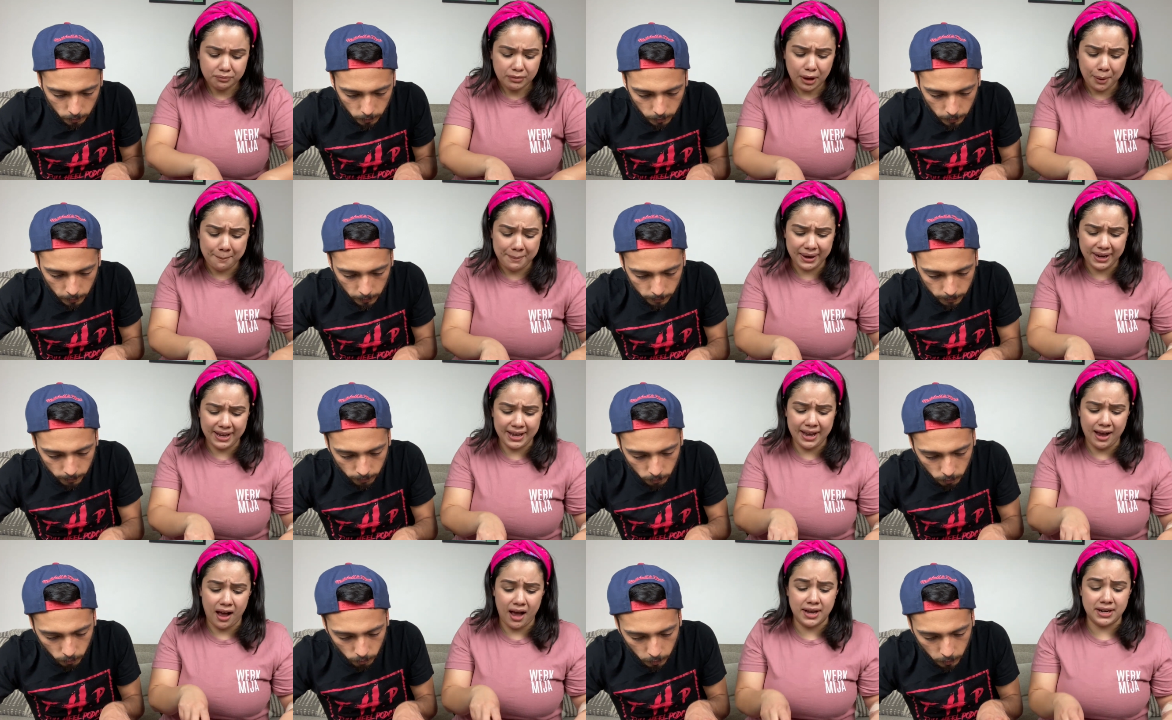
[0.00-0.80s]

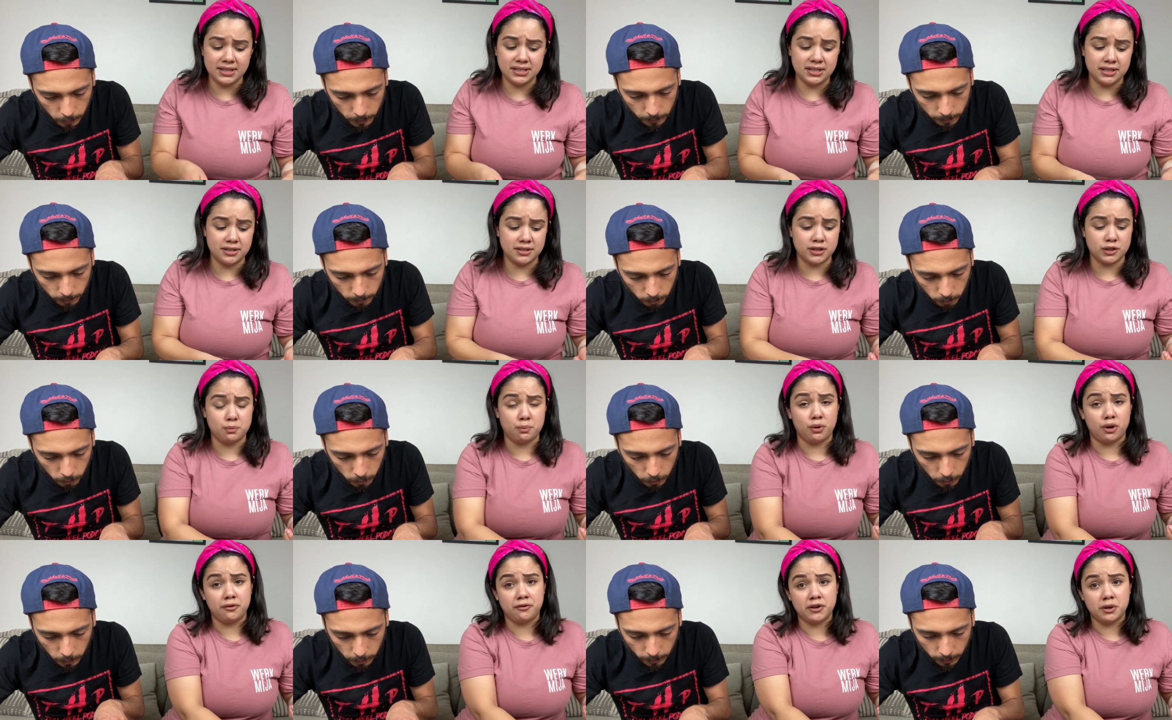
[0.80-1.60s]
Speaker 1: But honestly, this is
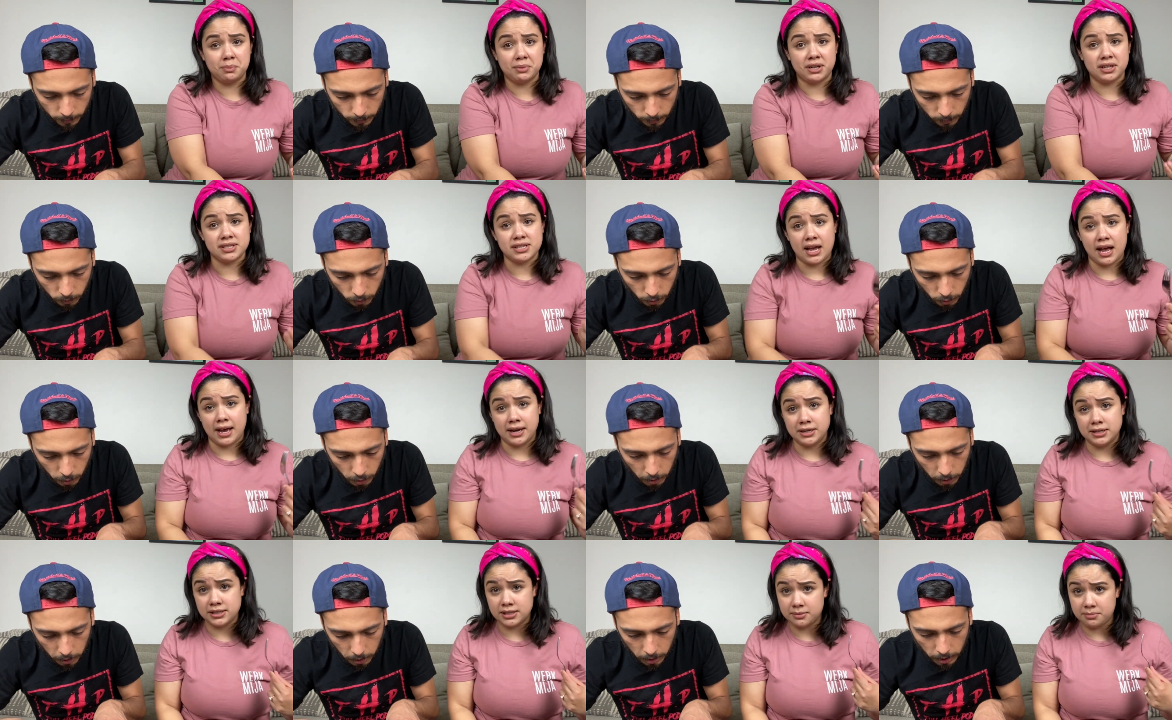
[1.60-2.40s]
perfect because I
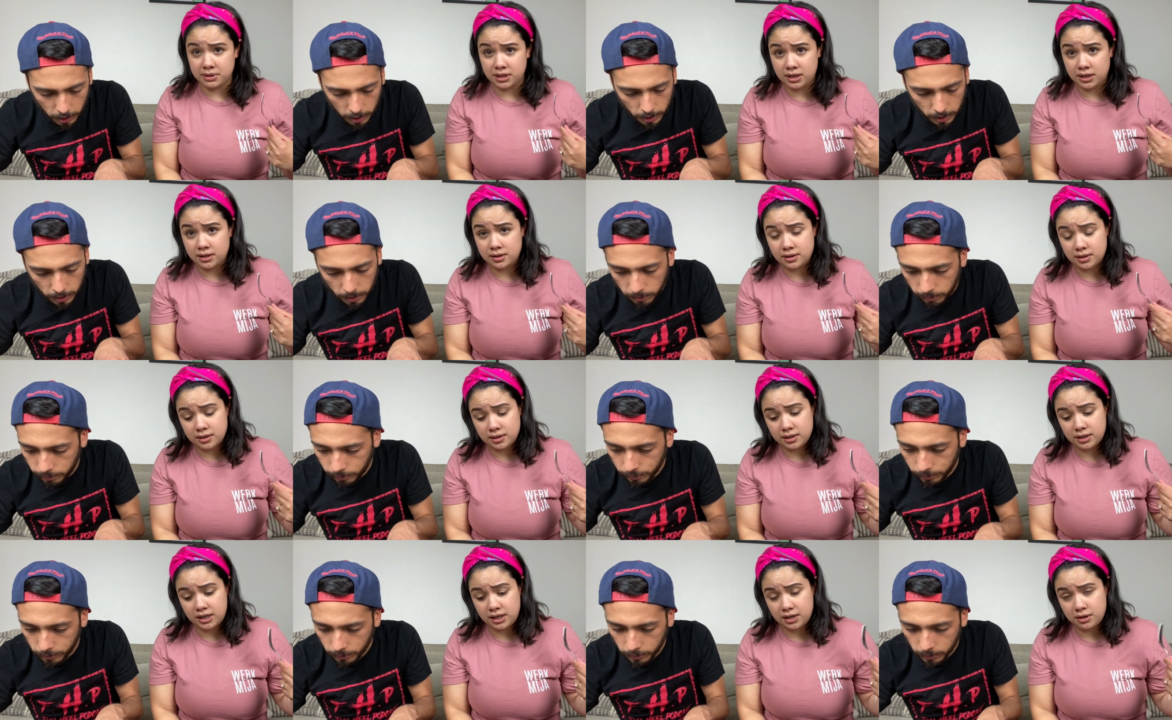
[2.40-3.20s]
used to be the
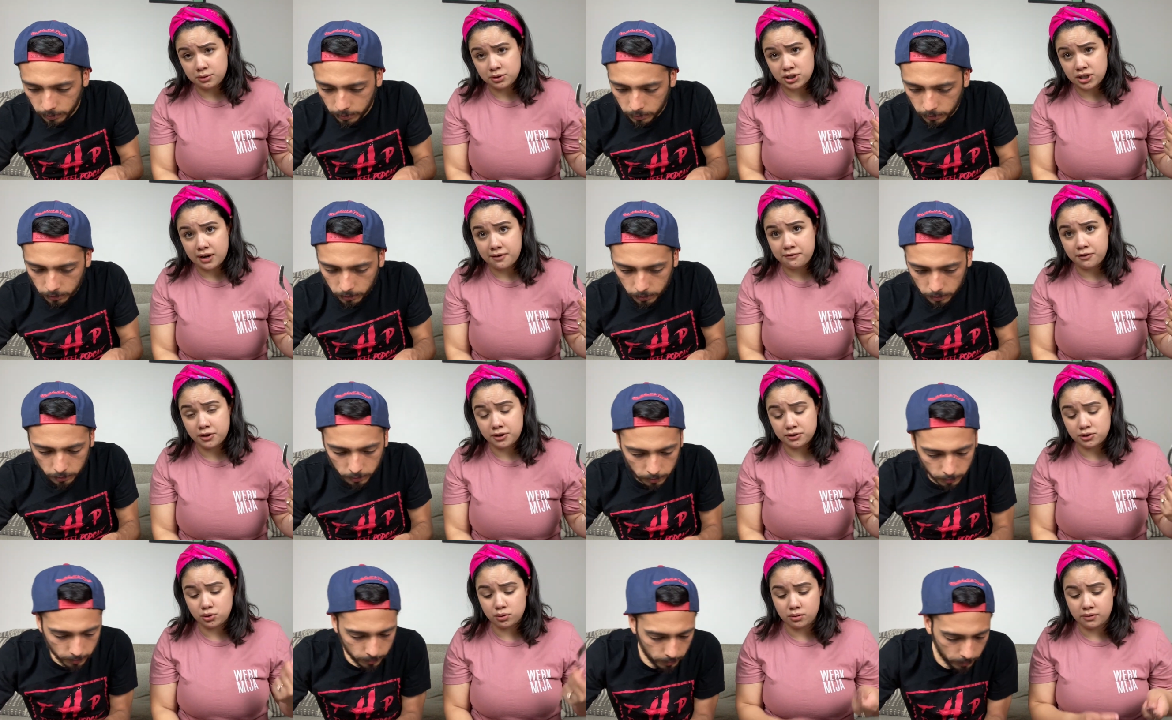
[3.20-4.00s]
keto chef for the
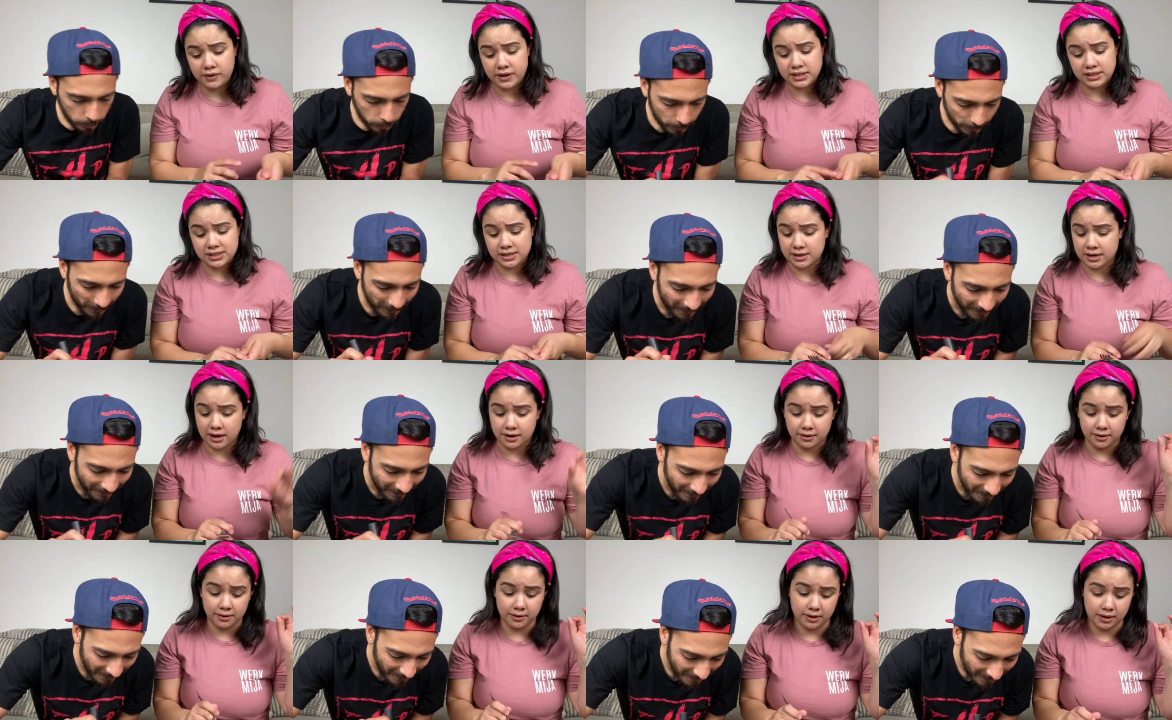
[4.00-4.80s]
two of us, and
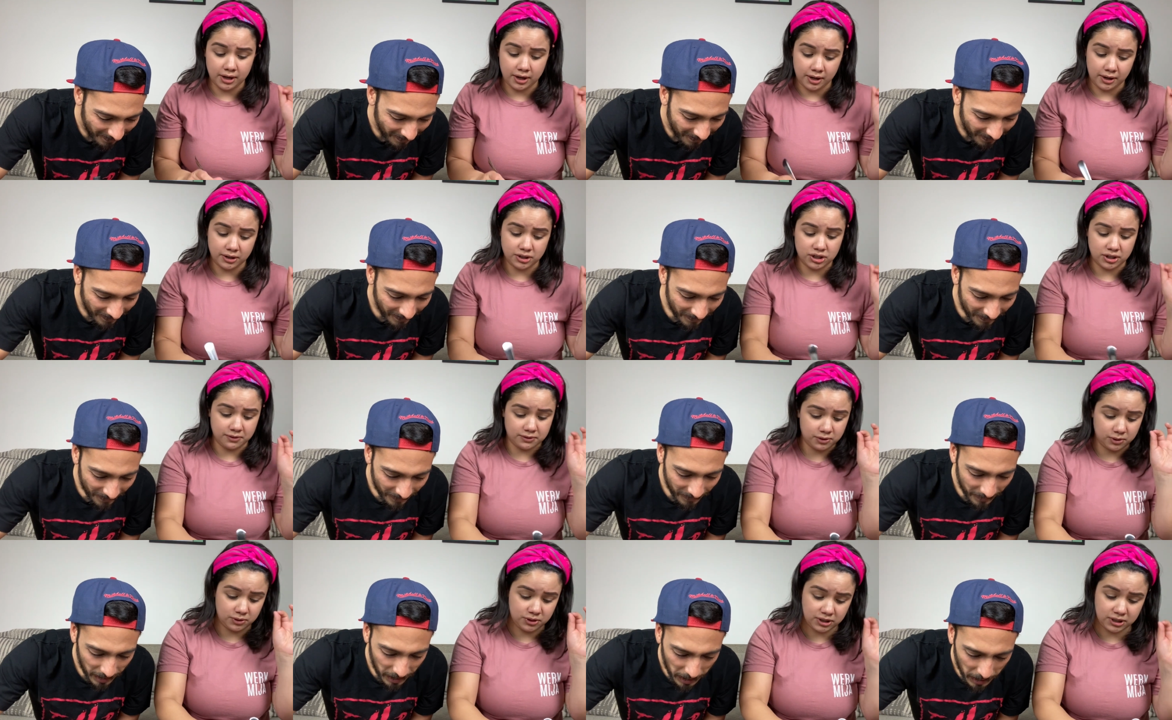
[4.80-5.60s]
now Chef
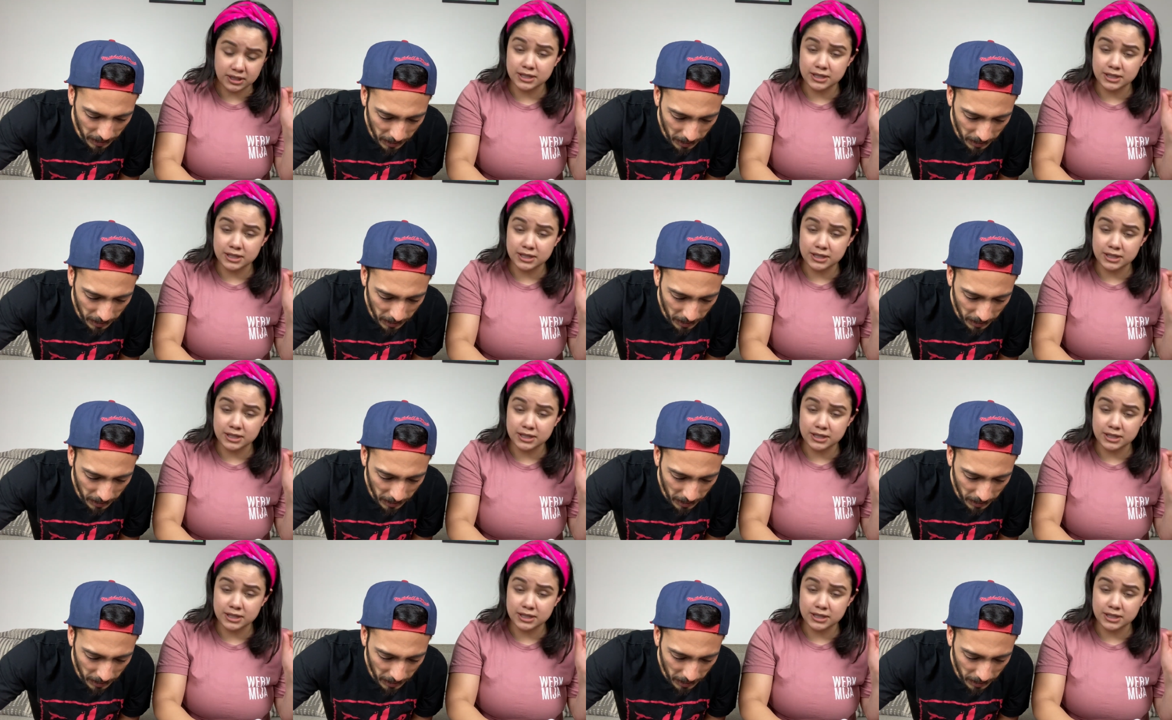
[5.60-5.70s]
Xochitl